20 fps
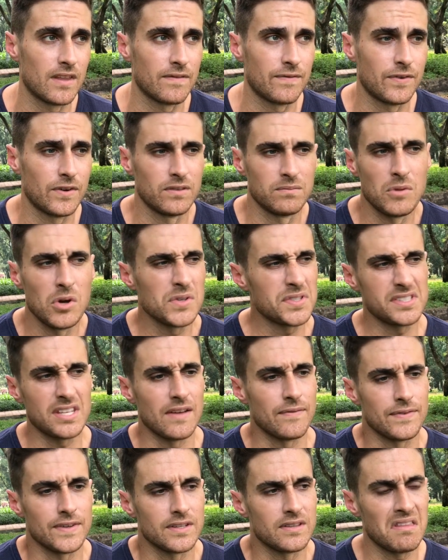for most
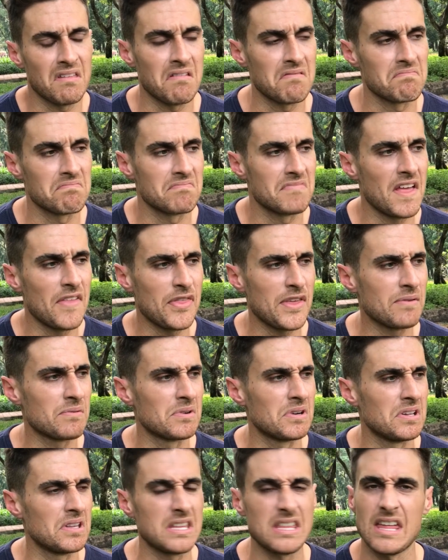stuff, nothing
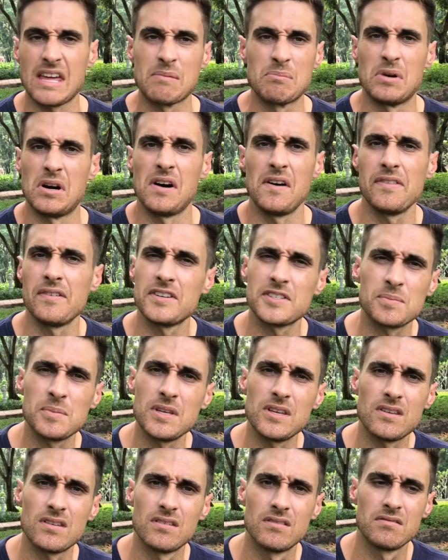really like bothers
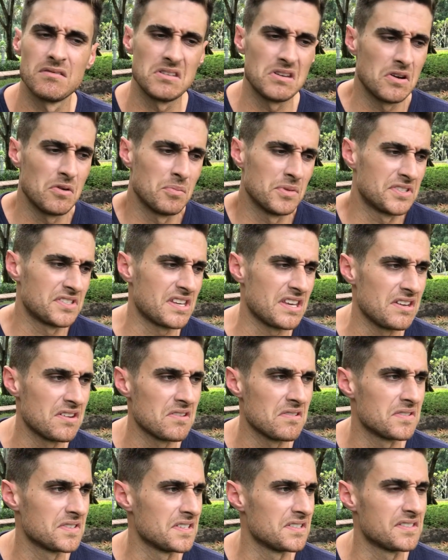me. You know,
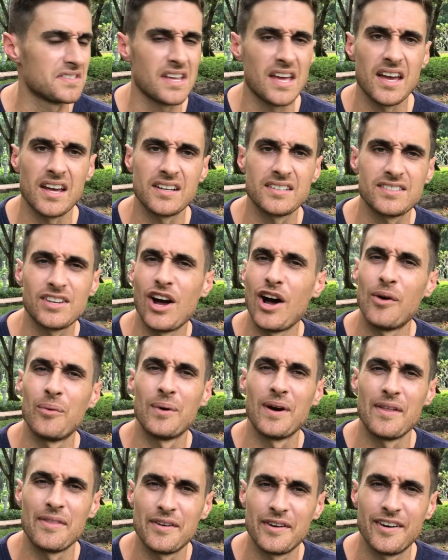mosquitoes, insects, hot
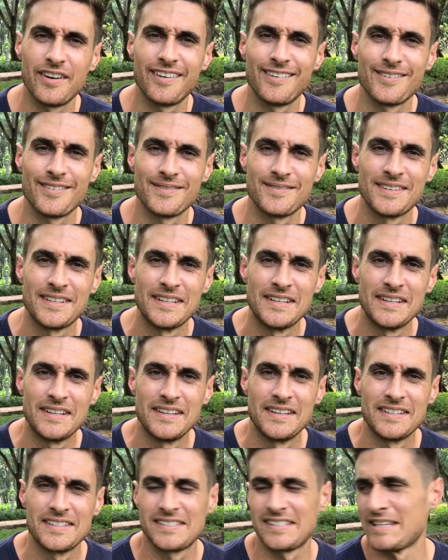weather,
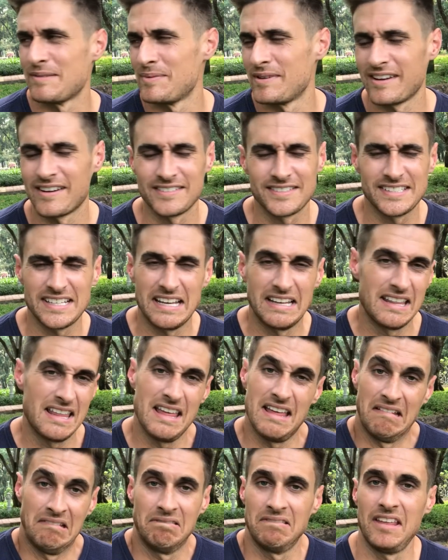sleeping outside,
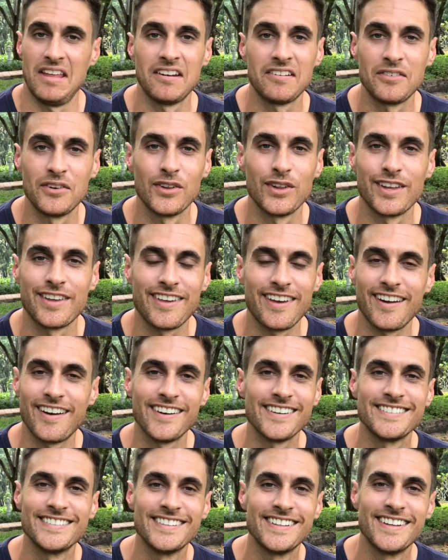I don't really care.
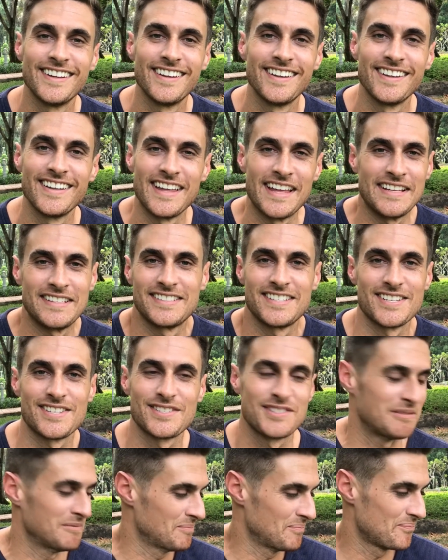It's
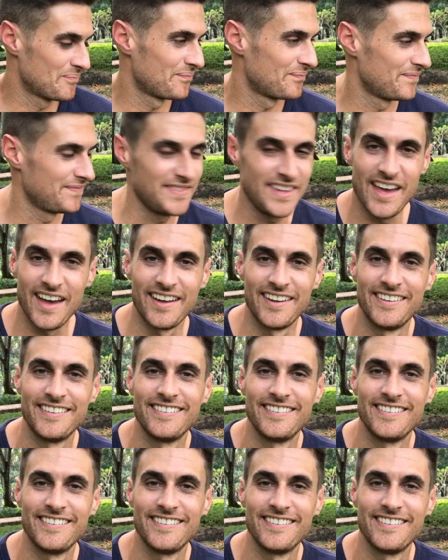just, yeah,